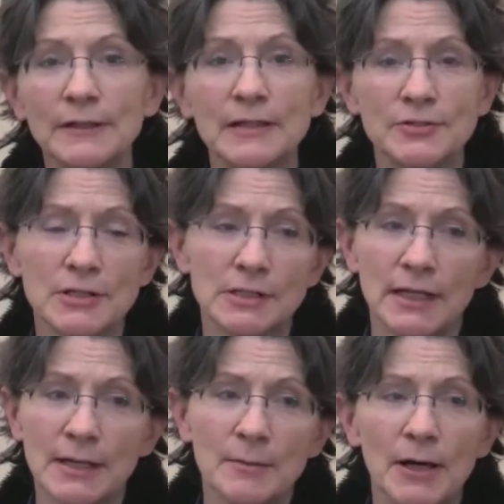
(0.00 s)
and they talked a
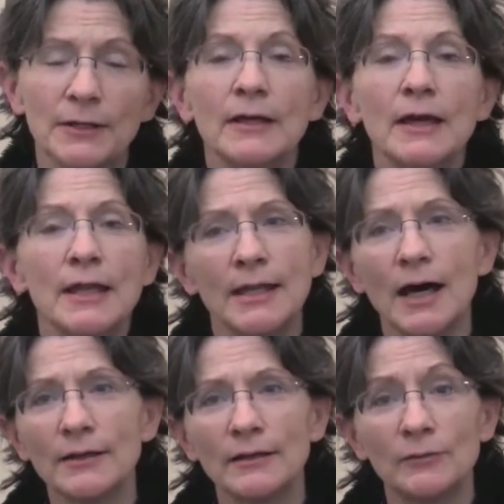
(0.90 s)
lot about
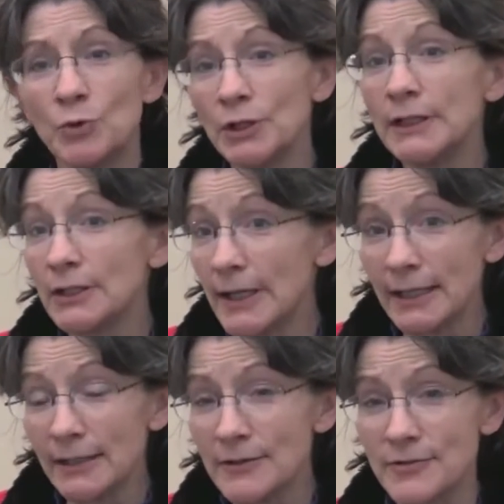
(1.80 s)
not really
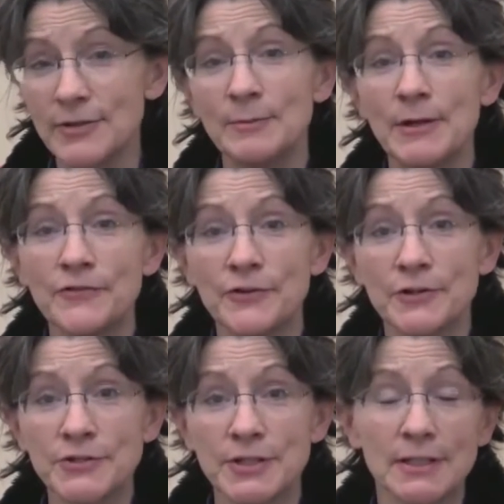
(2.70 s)
liking the theme at first,